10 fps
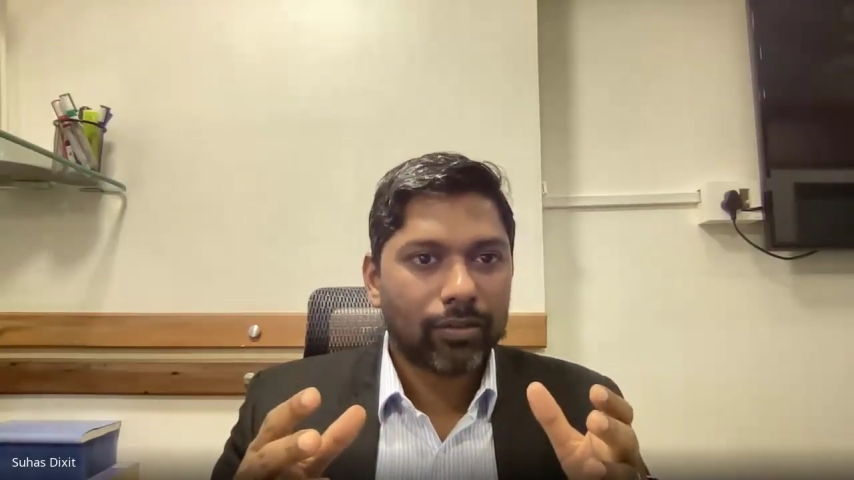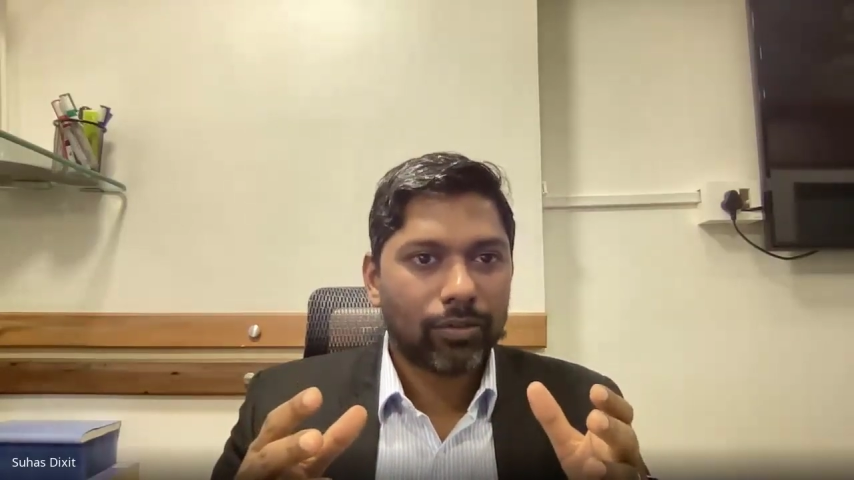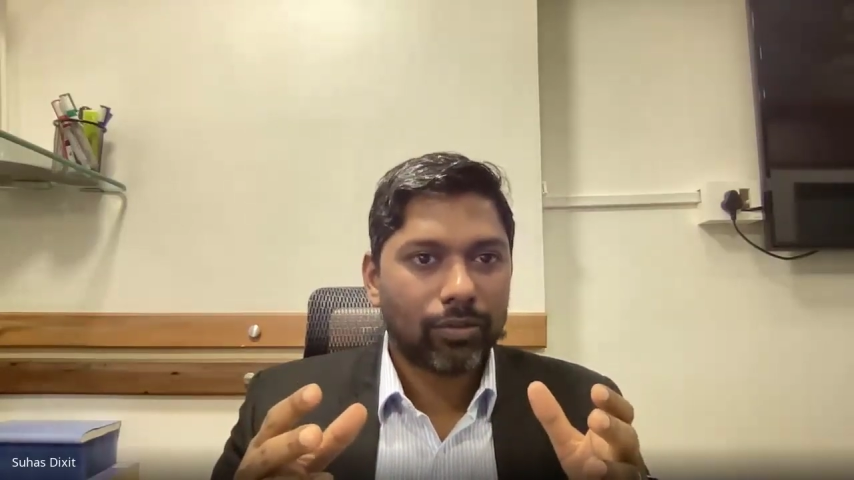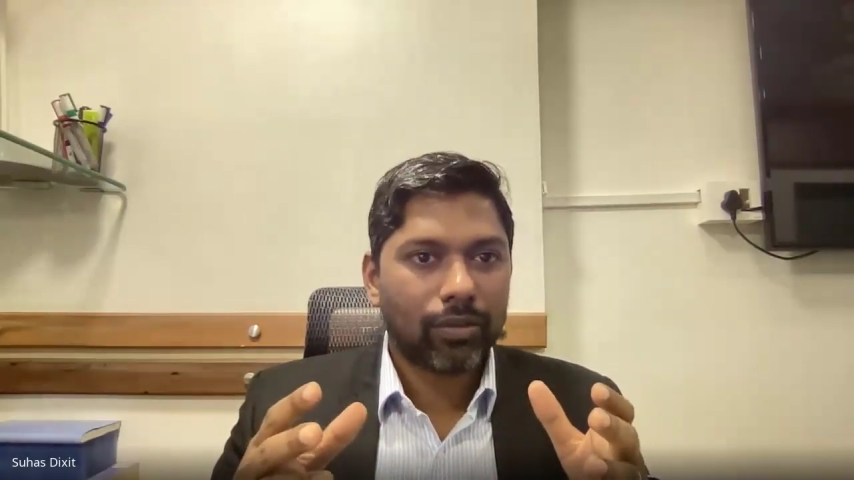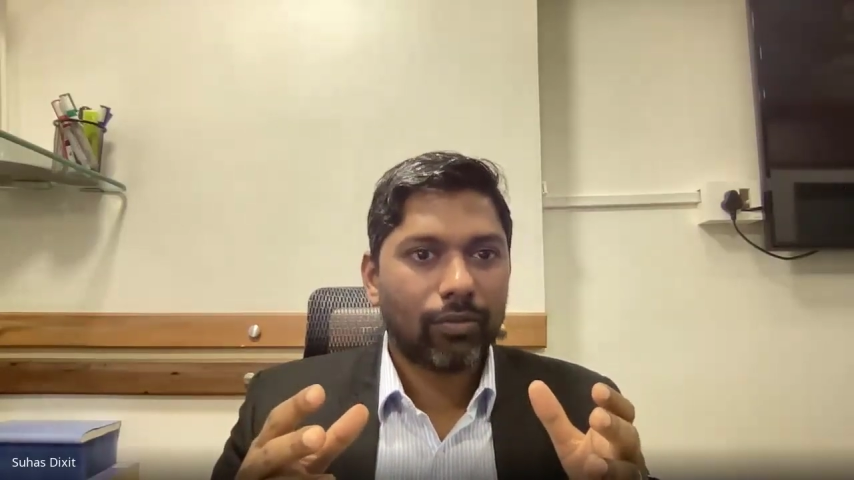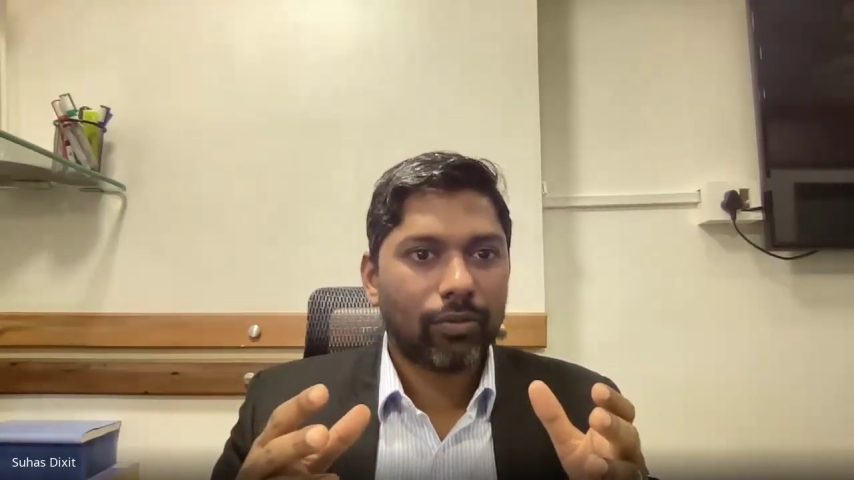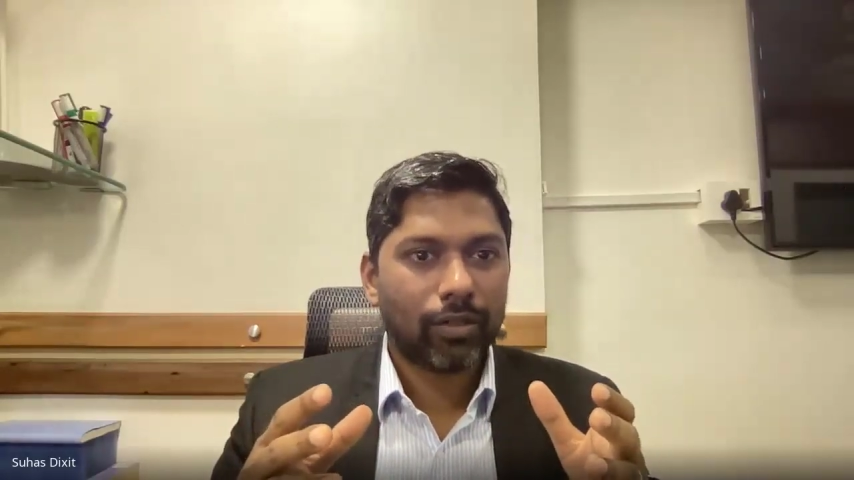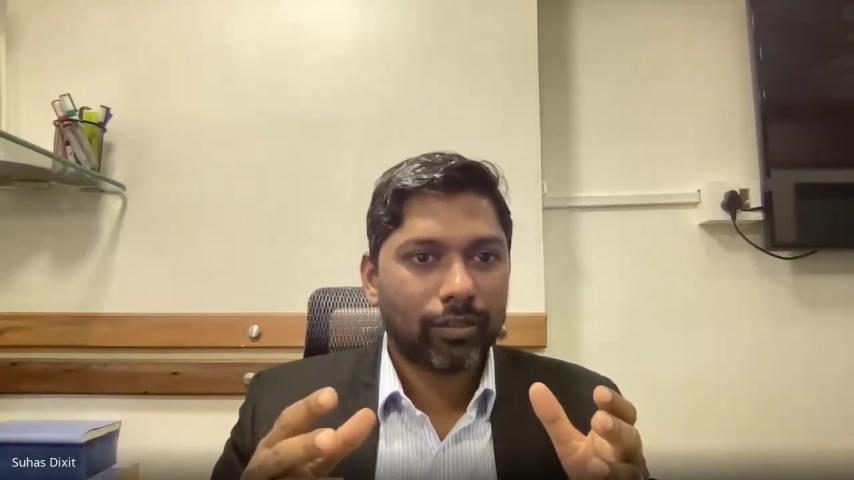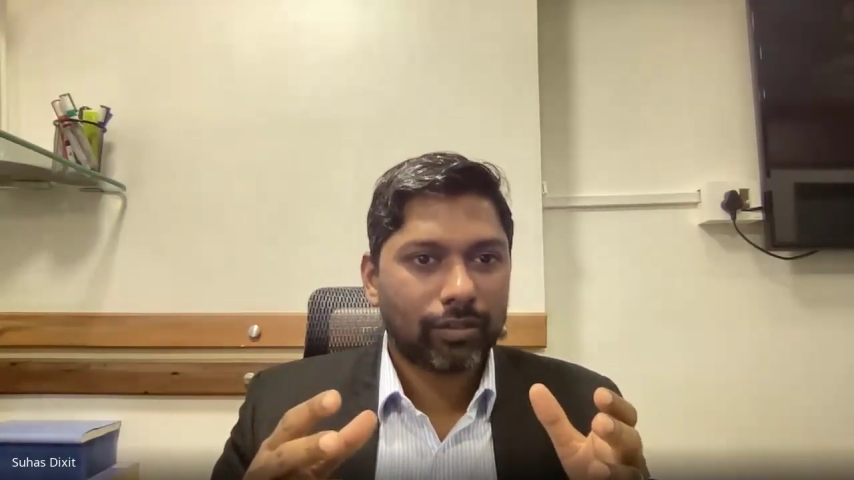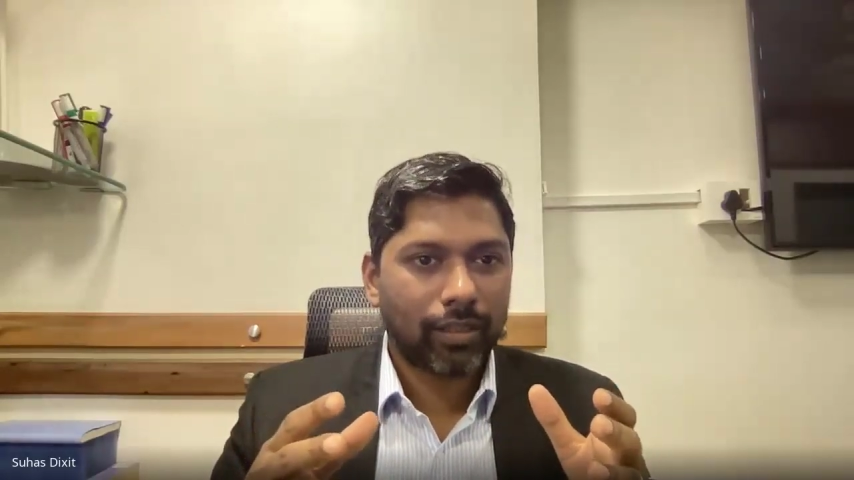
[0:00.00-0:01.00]
to
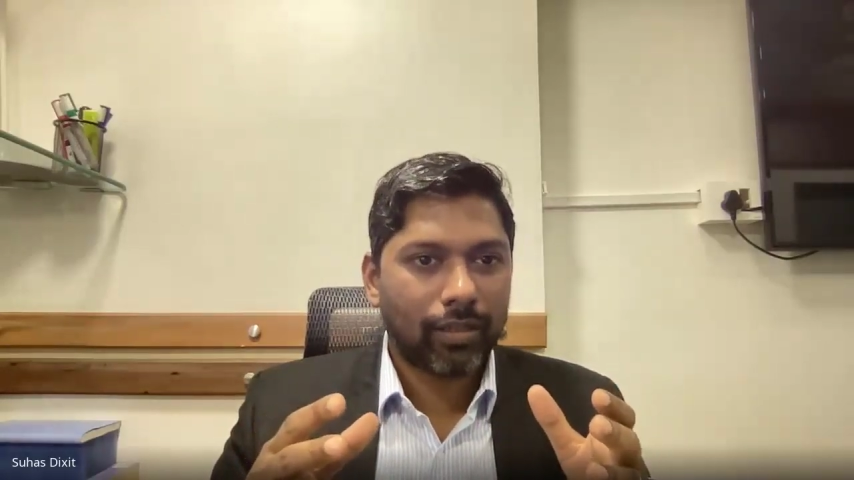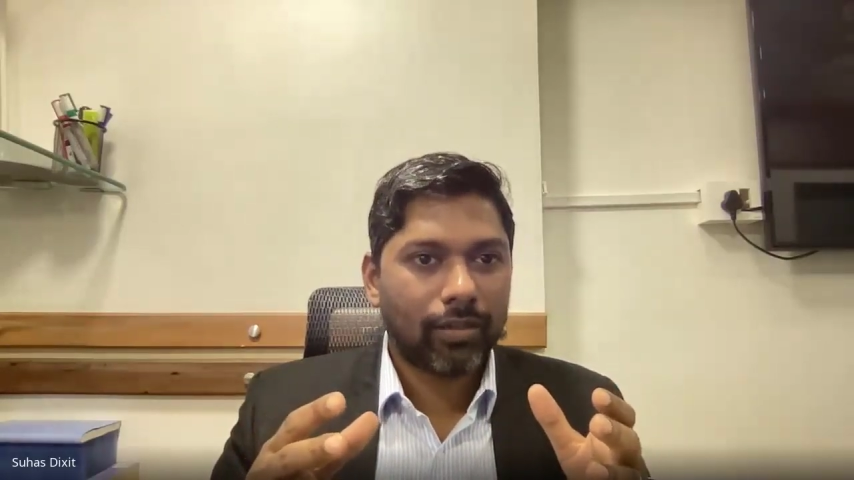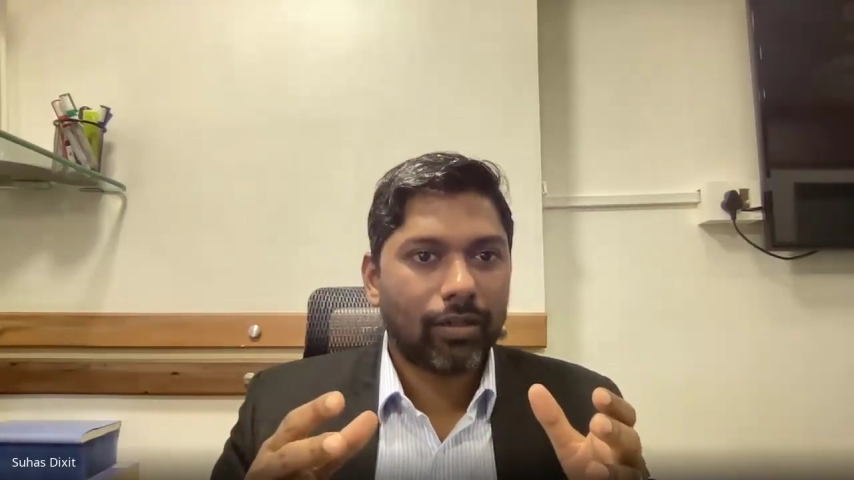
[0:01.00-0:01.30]
convert, say,